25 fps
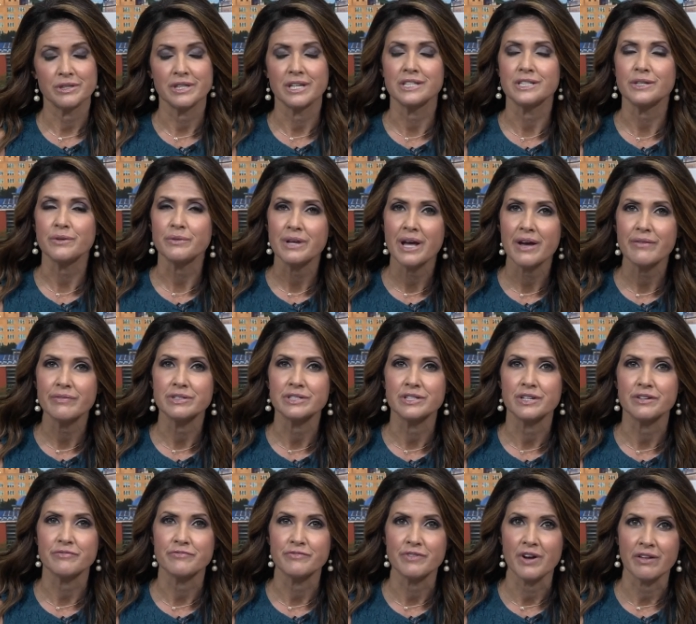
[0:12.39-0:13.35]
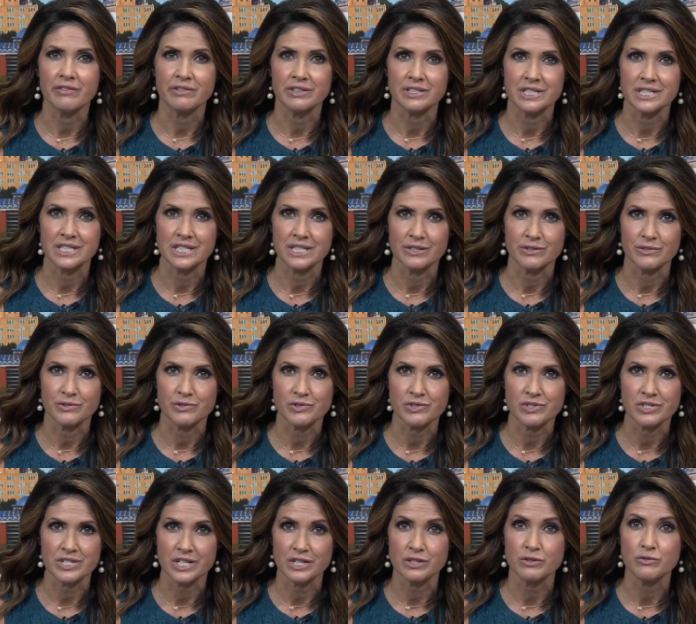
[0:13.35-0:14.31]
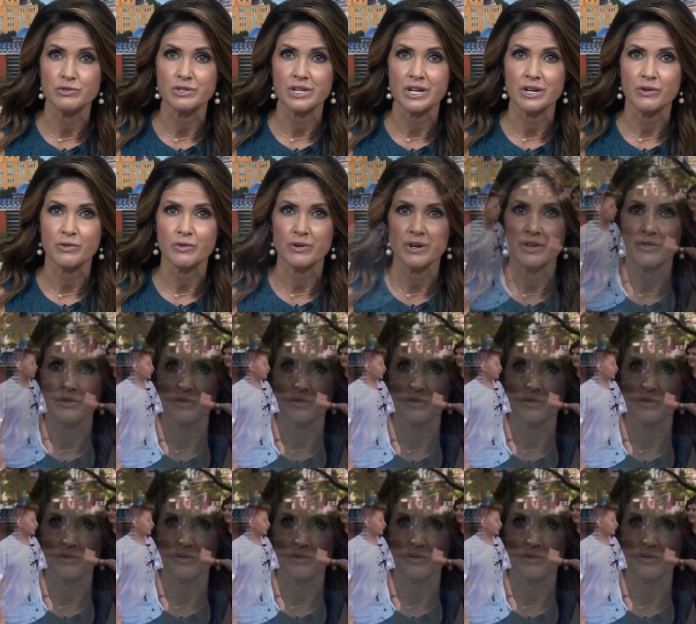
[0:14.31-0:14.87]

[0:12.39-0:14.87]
but they don't have enough volunteers. 10 News anchor